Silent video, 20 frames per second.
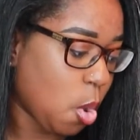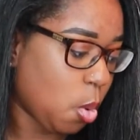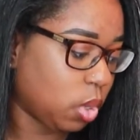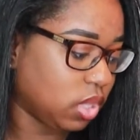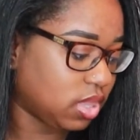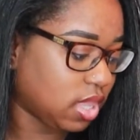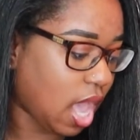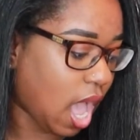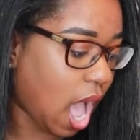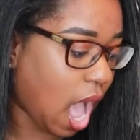
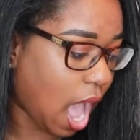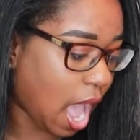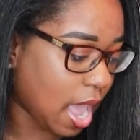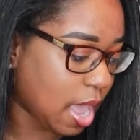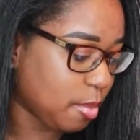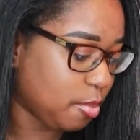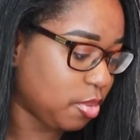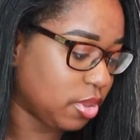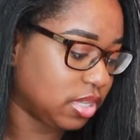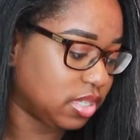what the
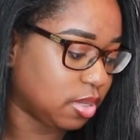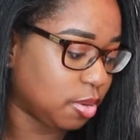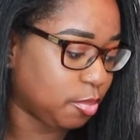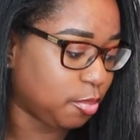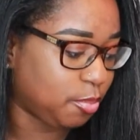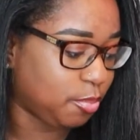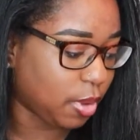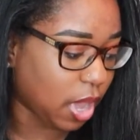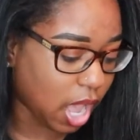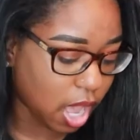hype is
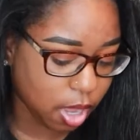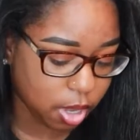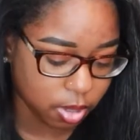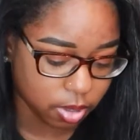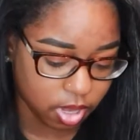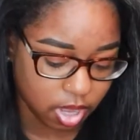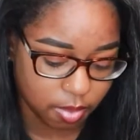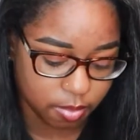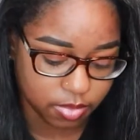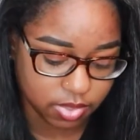
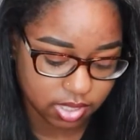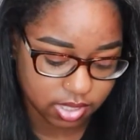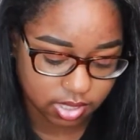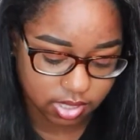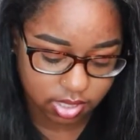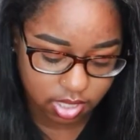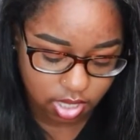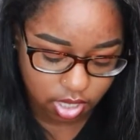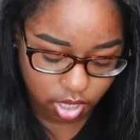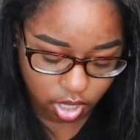about. I'm gonna
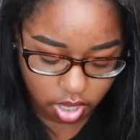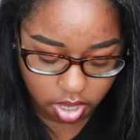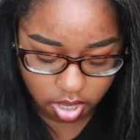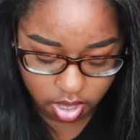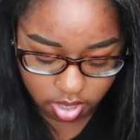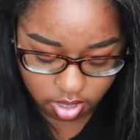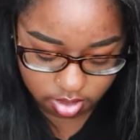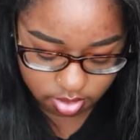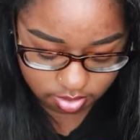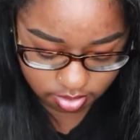see,
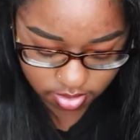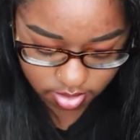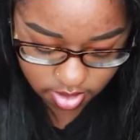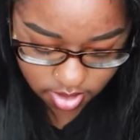y'all.